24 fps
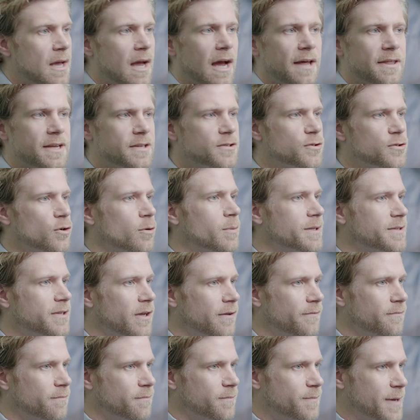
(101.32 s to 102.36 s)
I think it's normal to
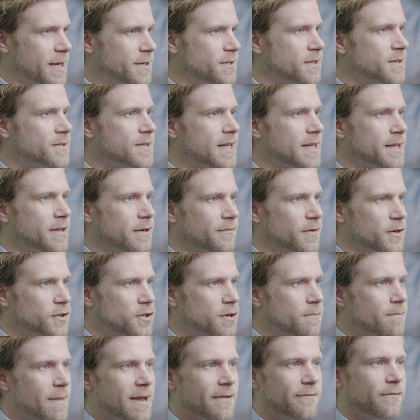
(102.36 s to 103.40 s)
tell patients that their
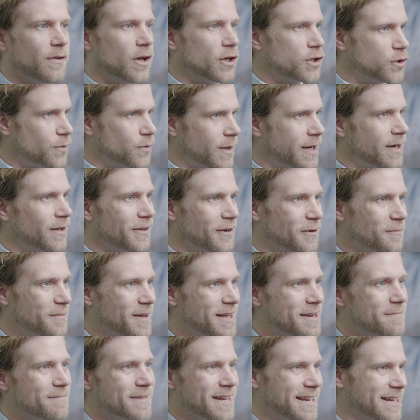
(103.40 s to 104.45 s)
vision may fluctuate a little
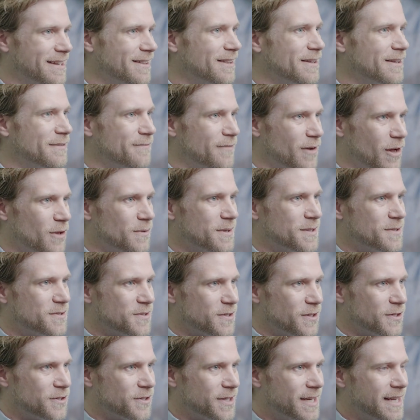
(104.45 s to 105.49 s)
bit immediately following
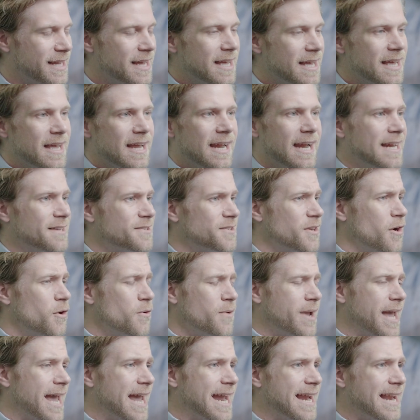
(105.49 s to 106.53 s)
surgery. It's
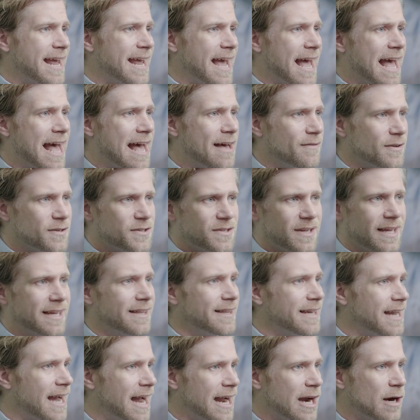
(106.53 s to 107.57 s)
okay to have a
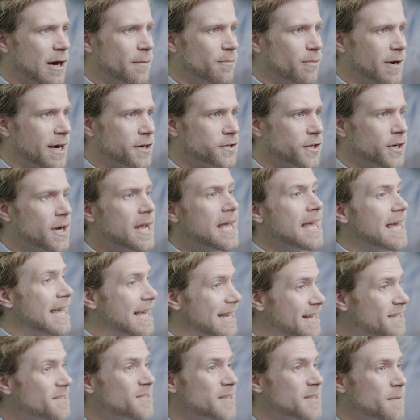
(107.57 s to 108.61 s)
slightly higher pressure.
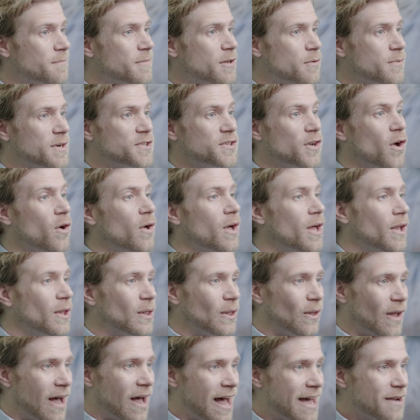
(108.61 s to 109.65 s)
It is something we saw a
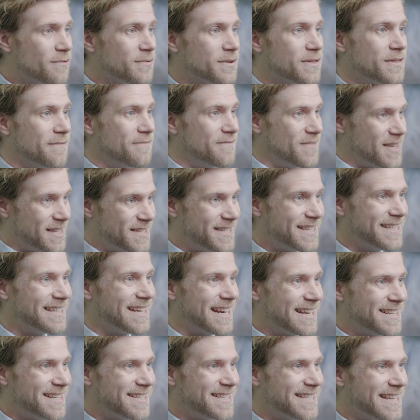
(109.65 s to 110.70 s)
lot with the Visian
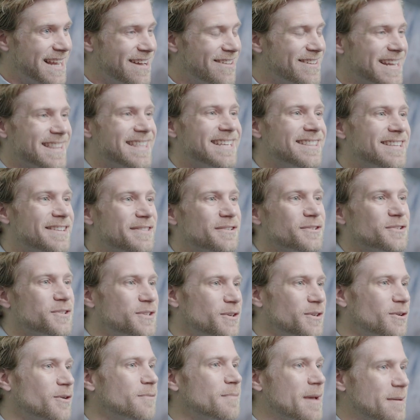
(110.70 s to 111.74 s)
ICL, and I think that there
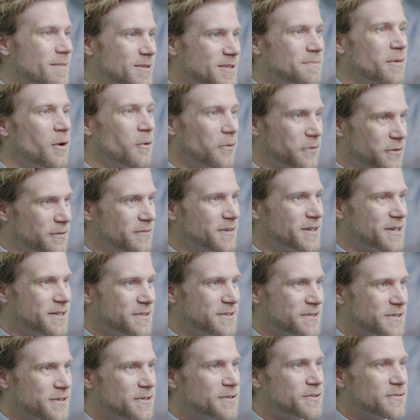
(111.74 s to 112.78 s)
still are maybe some holdover
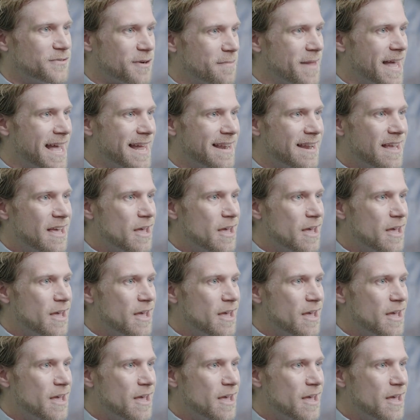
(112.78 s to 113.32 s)
concerns from that.